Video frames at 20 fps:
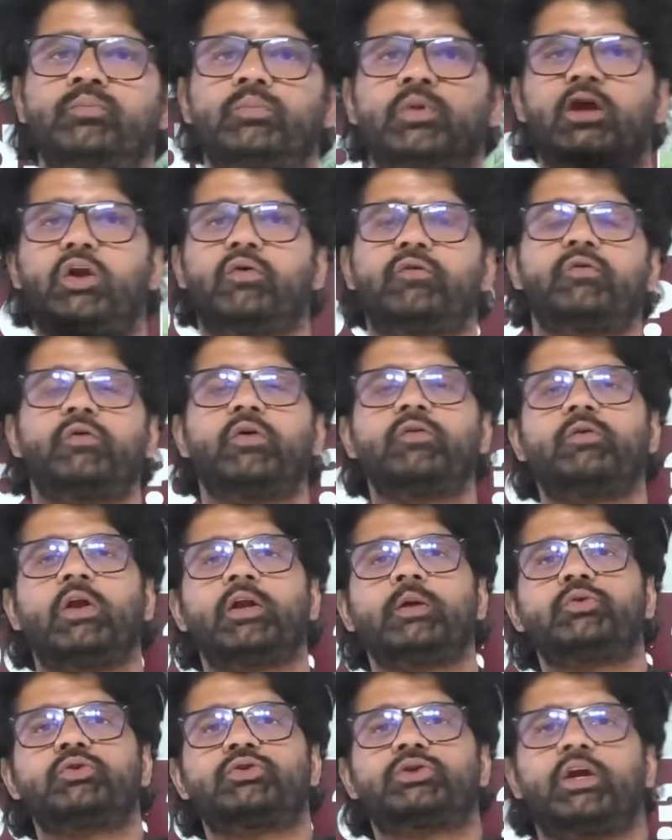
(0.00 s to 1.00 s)
Hello everyone,
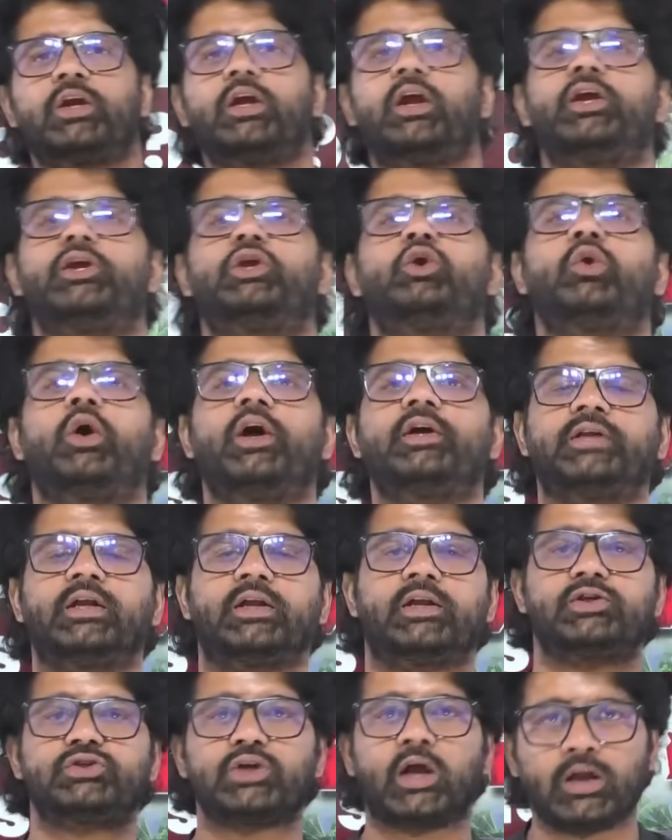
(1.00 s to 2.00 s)
welcome to Study IQ
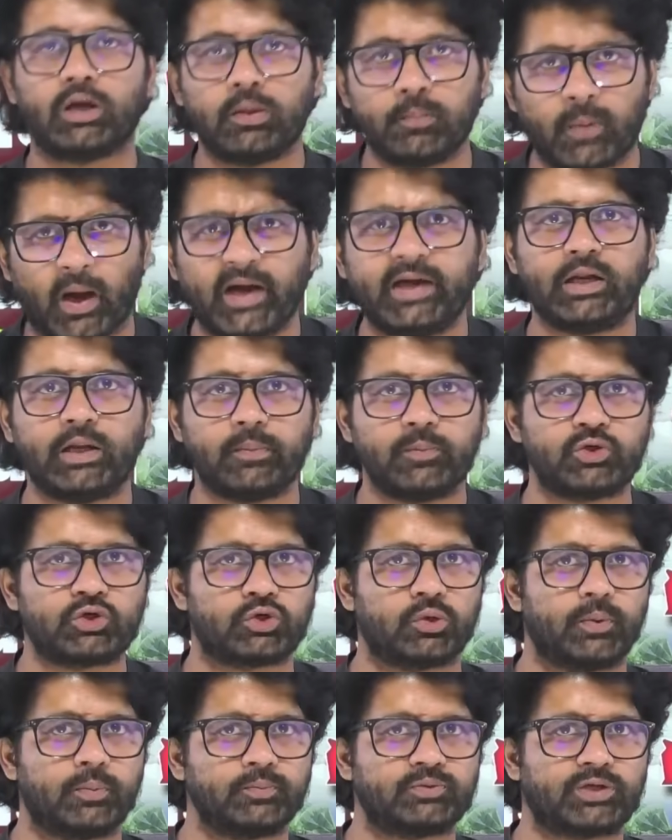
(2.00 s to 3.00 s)
English channel. My name is
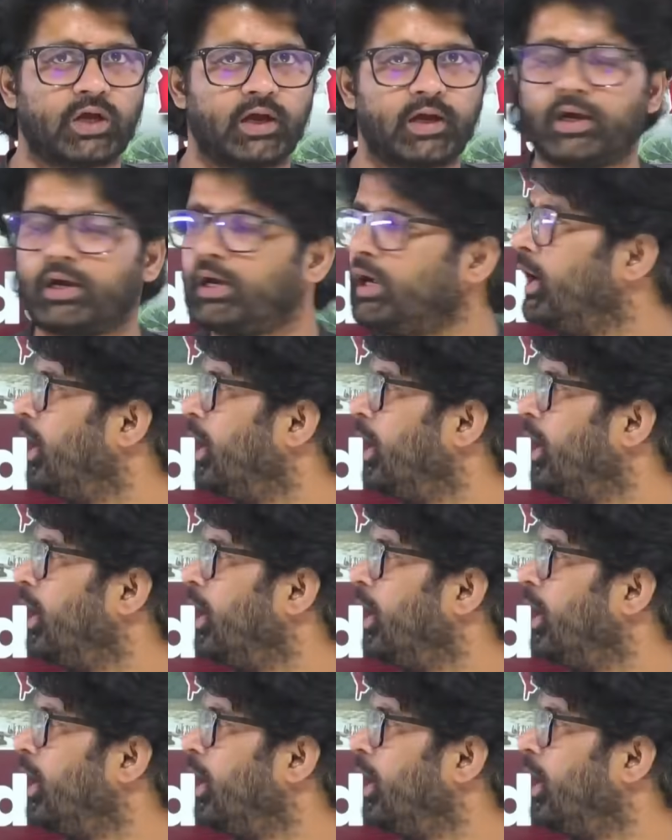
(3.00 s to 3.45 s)
Shubham Sagar.